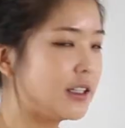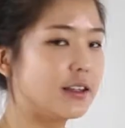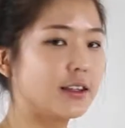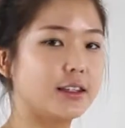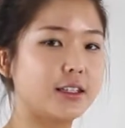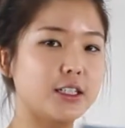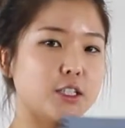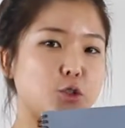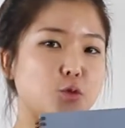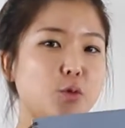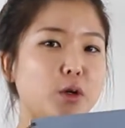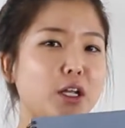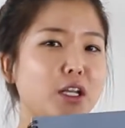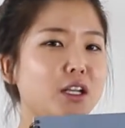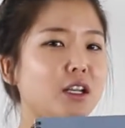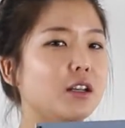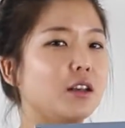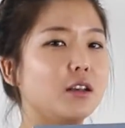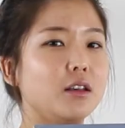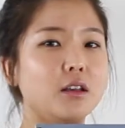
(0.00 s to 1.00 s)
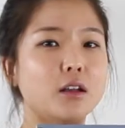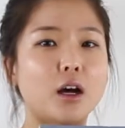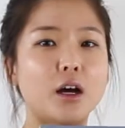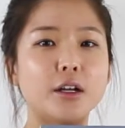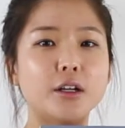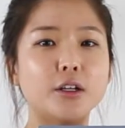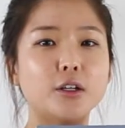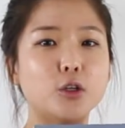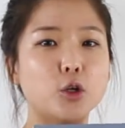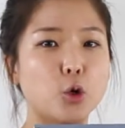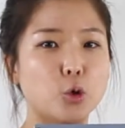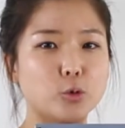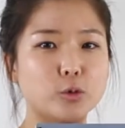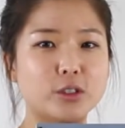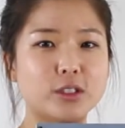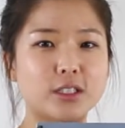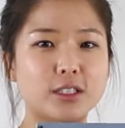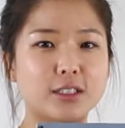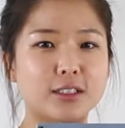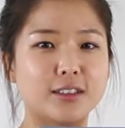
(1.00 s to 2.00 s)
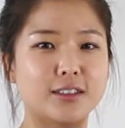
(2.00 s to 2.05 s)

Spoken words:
this one, not a note.